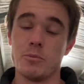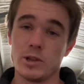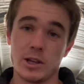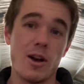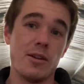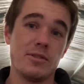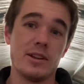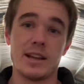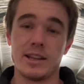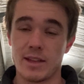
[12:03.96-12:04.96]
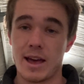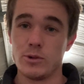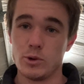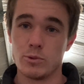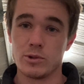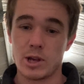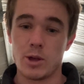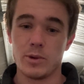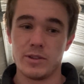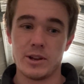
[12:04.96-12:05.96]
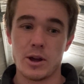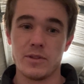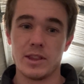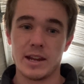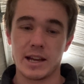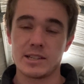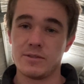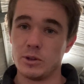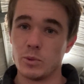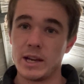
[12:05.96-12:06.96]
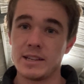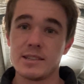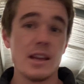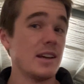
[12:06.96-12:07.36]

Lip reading: really confident that you'll have a good result with it over the next few weeks.